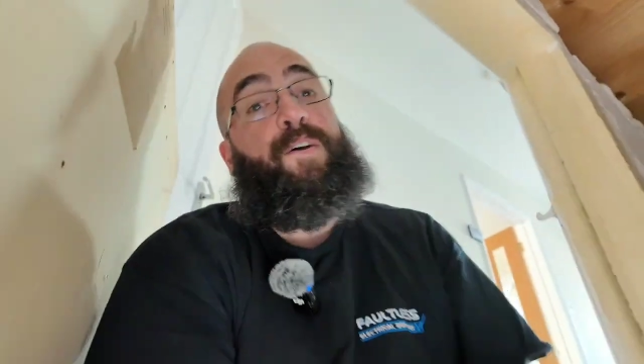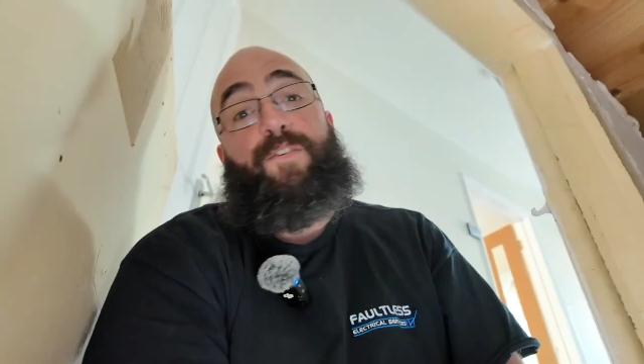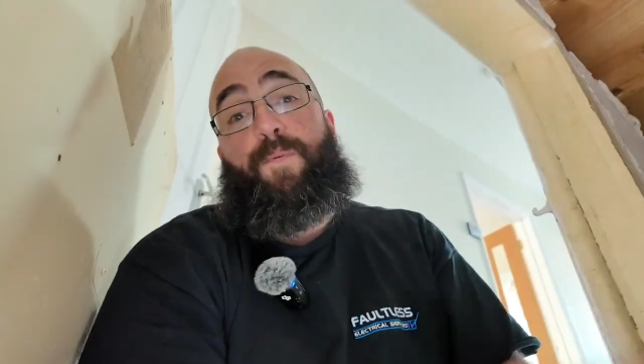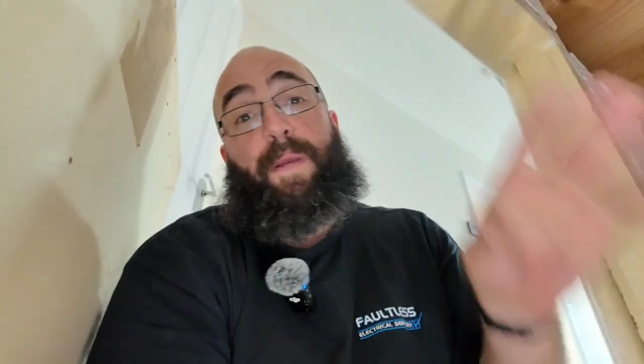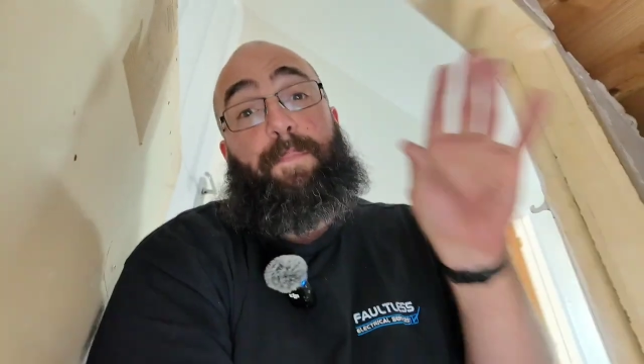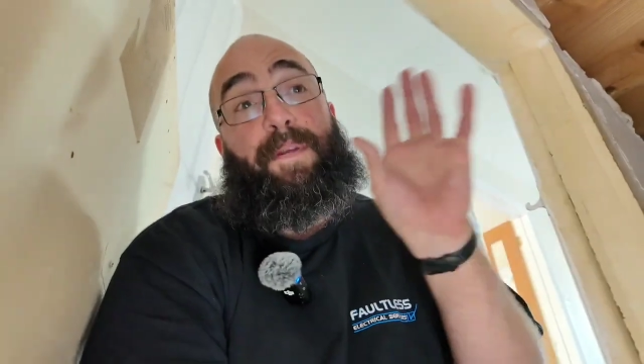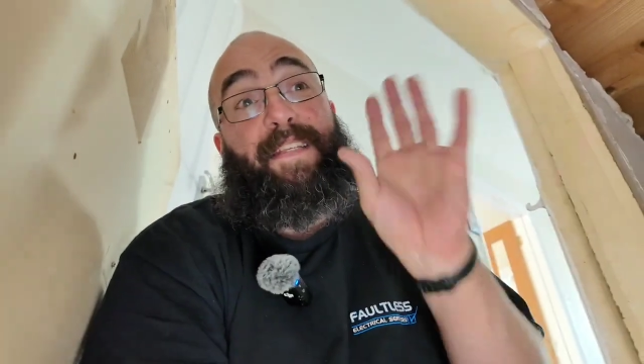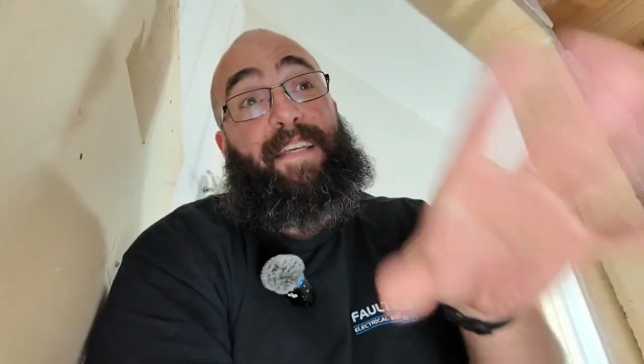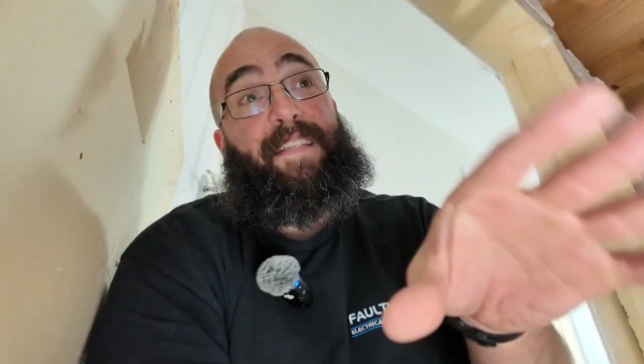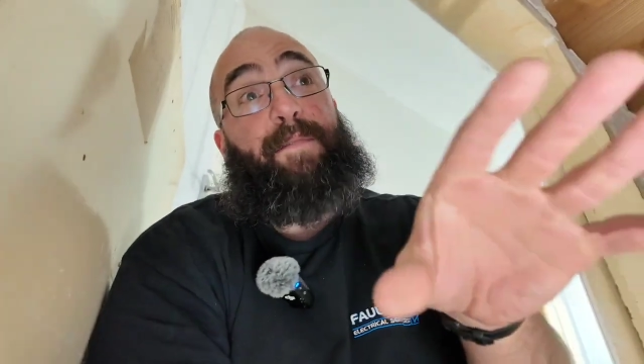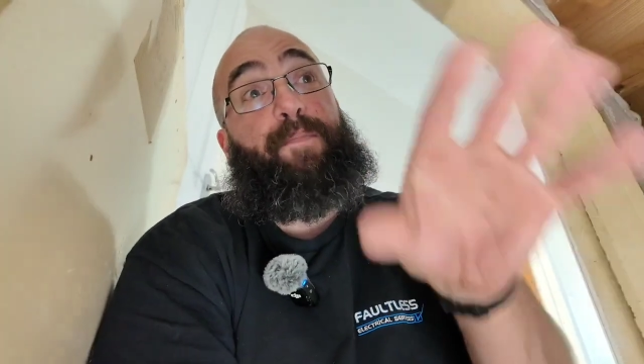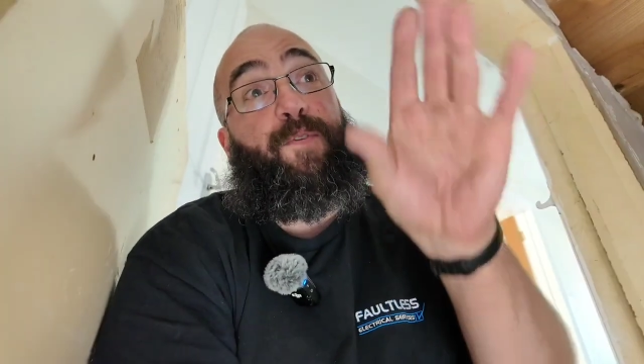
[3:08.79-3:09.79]
So we're going to be
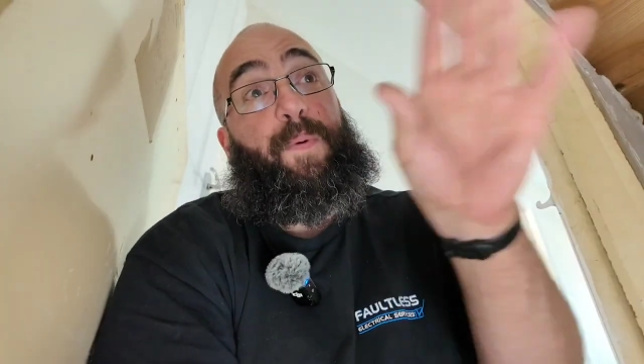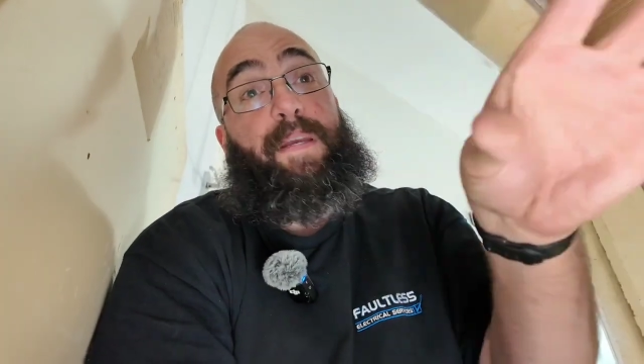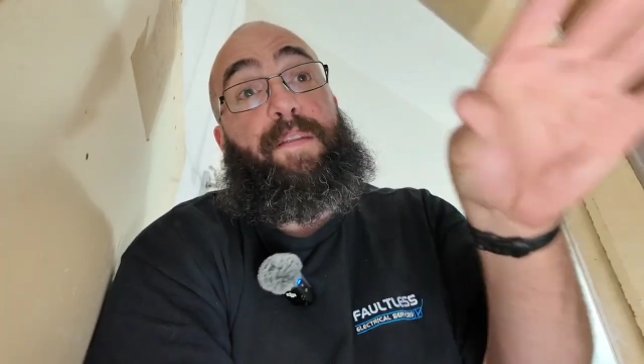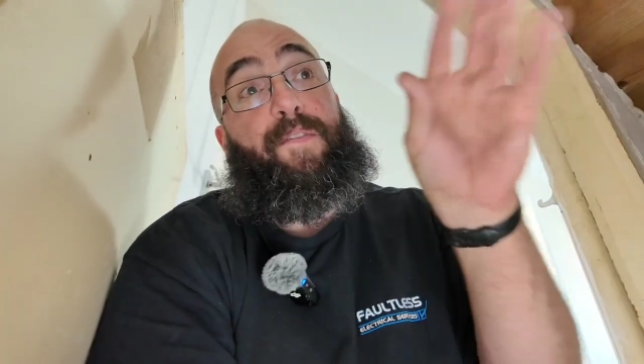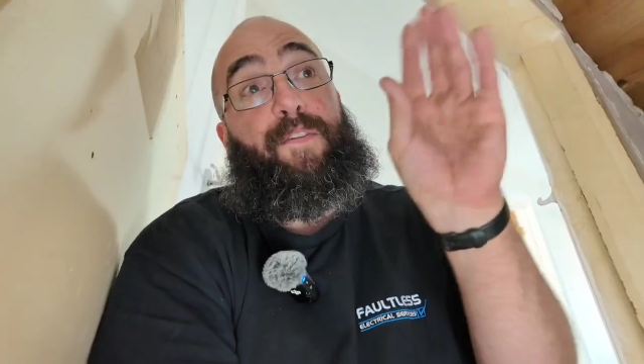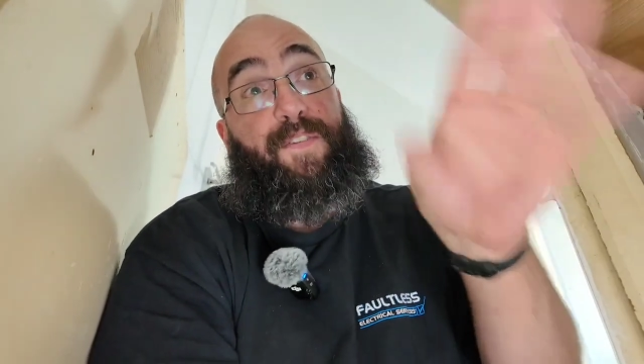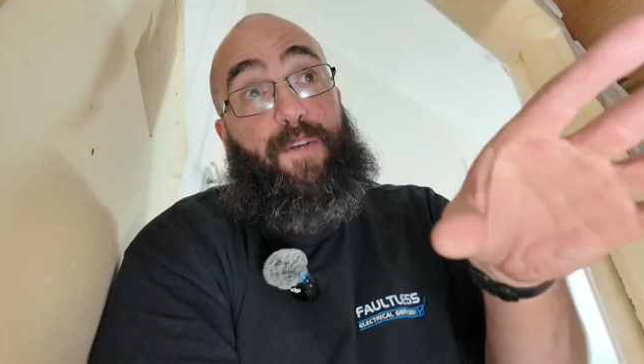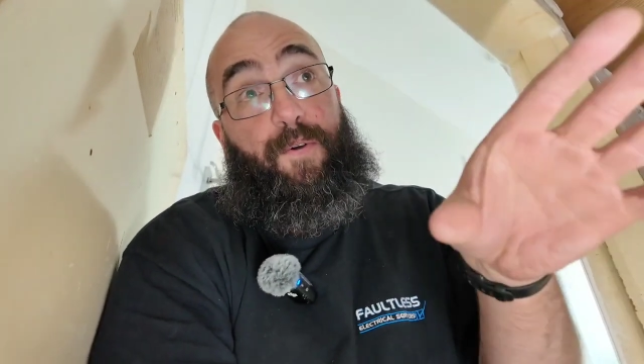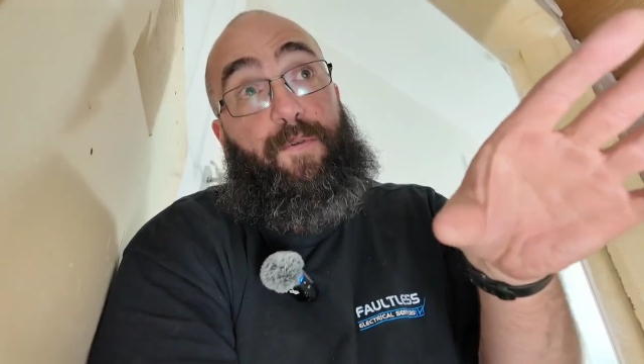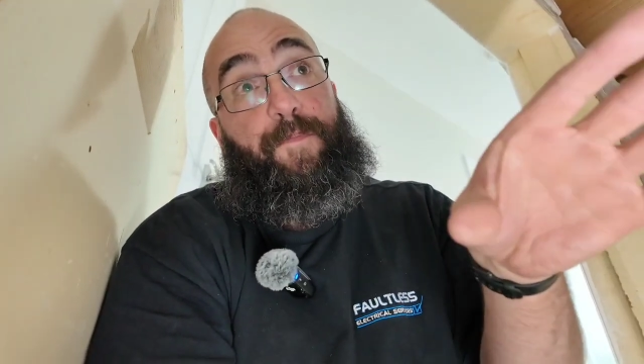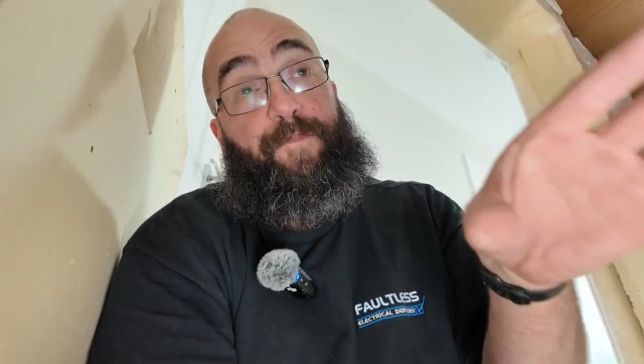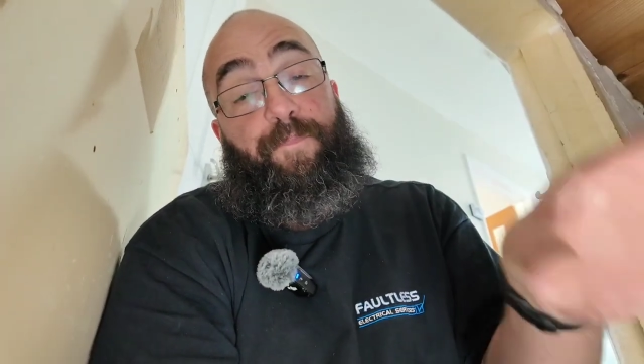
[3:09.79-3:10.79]
testing between the
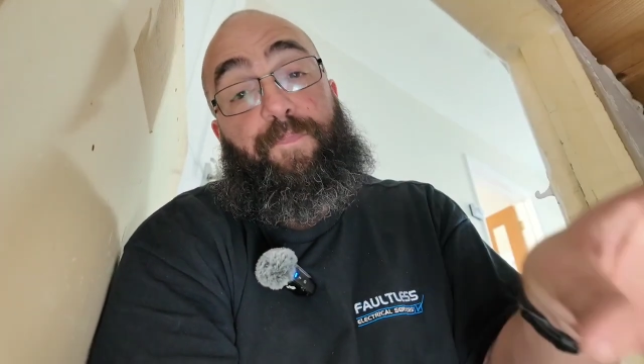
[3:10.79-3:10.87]
two.